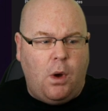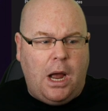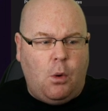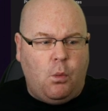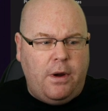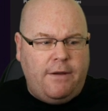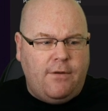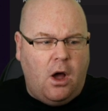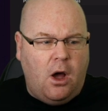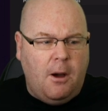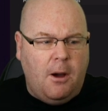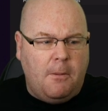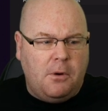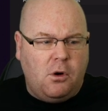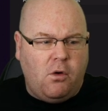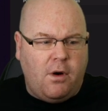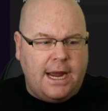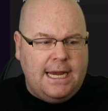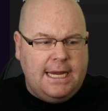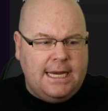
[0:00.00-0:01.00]
well. We've
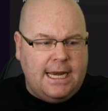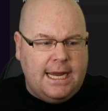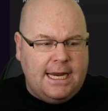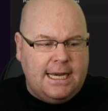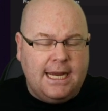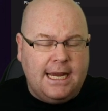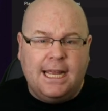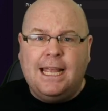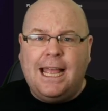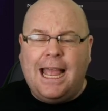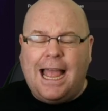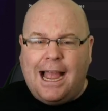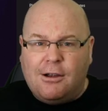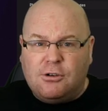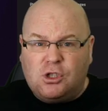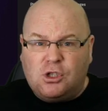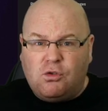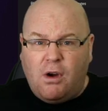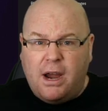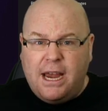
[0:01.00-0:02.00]
upgraded
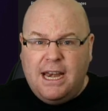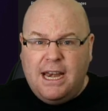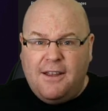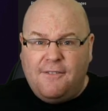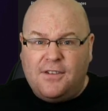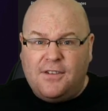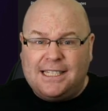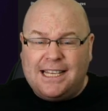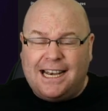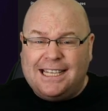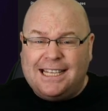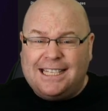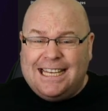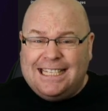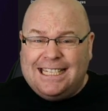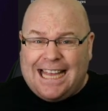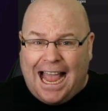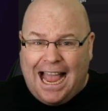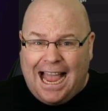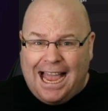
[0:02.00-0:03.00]
our training
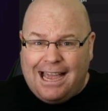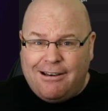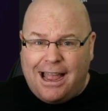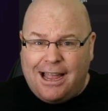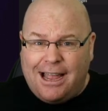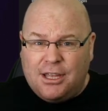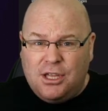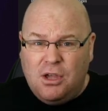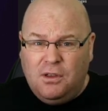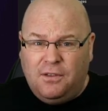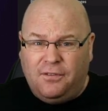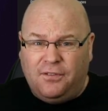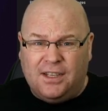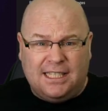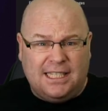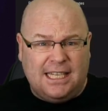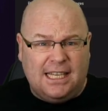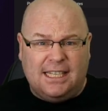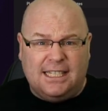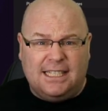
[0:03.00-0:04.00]
facilities and our youth
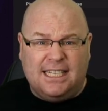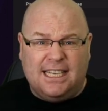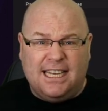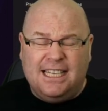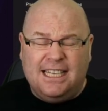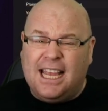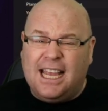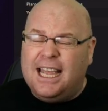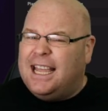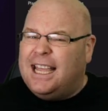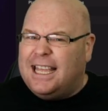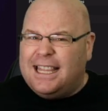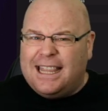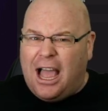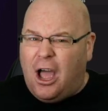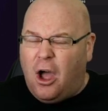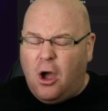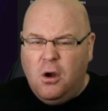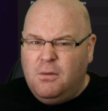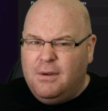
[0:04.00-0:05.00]
facilities.
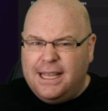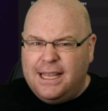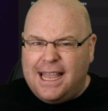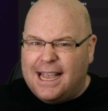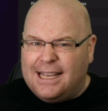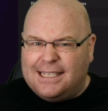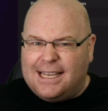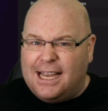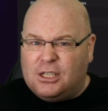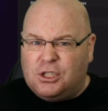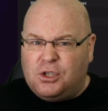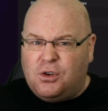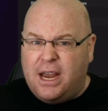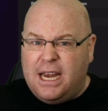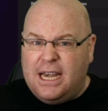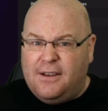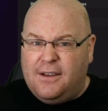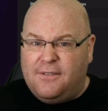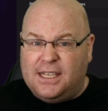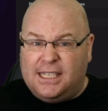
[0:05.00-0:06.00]
That only gets our
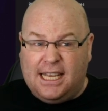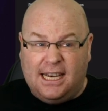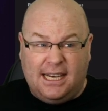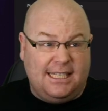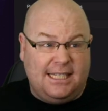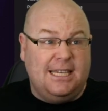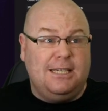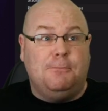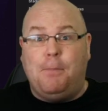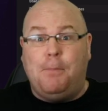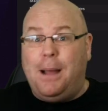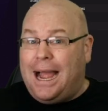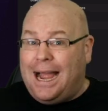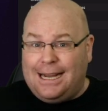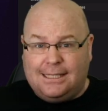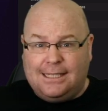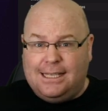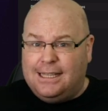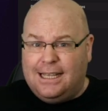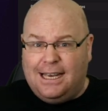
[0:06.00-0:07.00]
training facilities
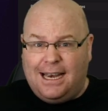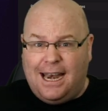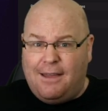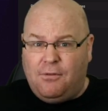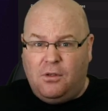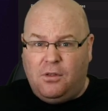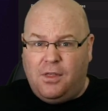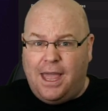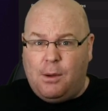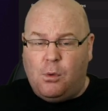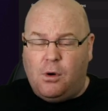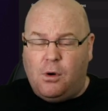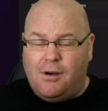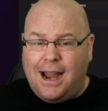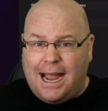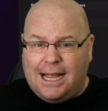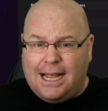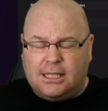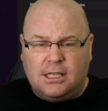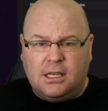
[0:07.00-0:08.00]
back to the level they were
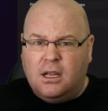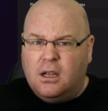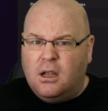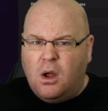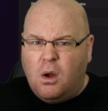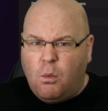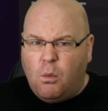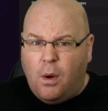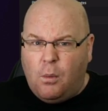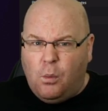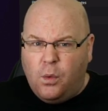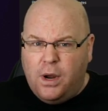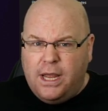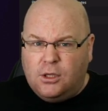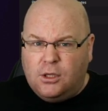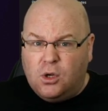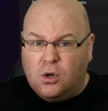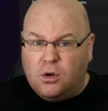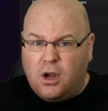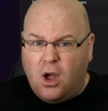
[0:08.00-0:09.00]
at when
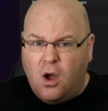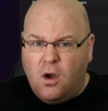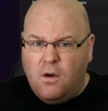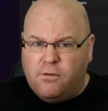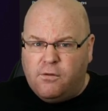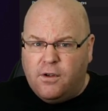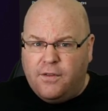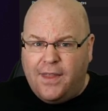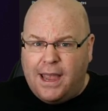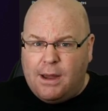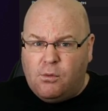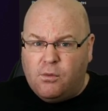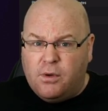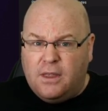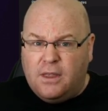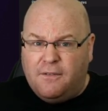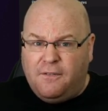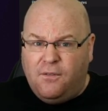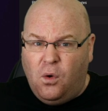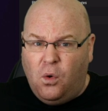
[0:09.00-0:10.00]
we took over and they were
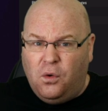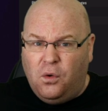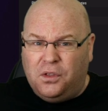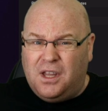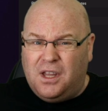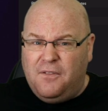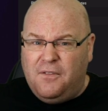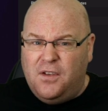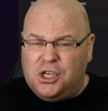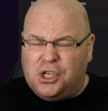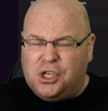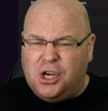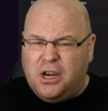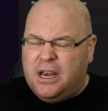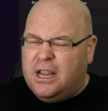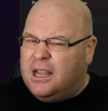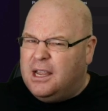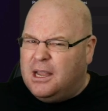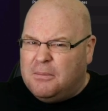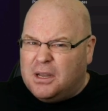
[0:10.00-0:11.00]
in the fourth
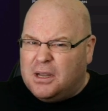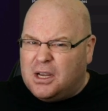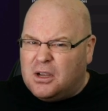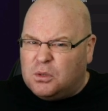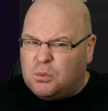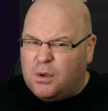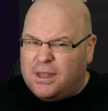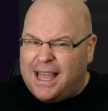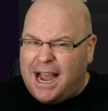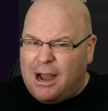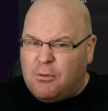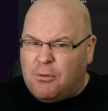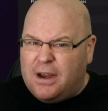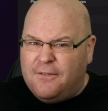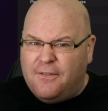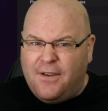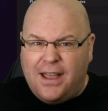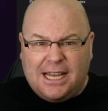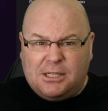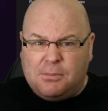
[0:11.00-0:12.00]
division, because without
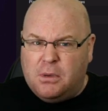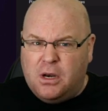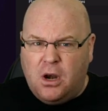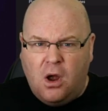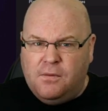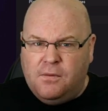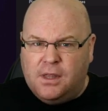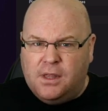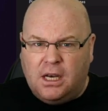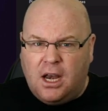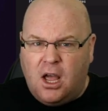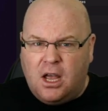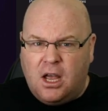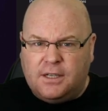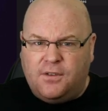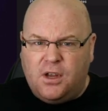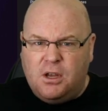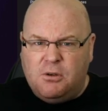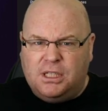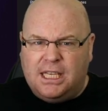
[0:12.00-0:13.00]
investment over the
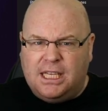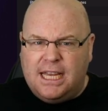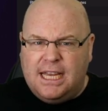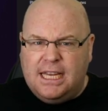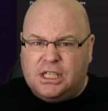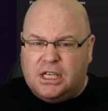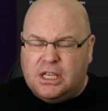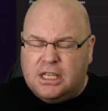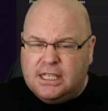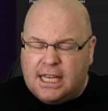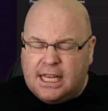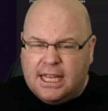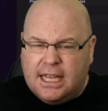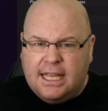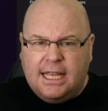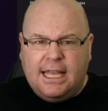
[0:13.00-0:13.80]
last few seasons,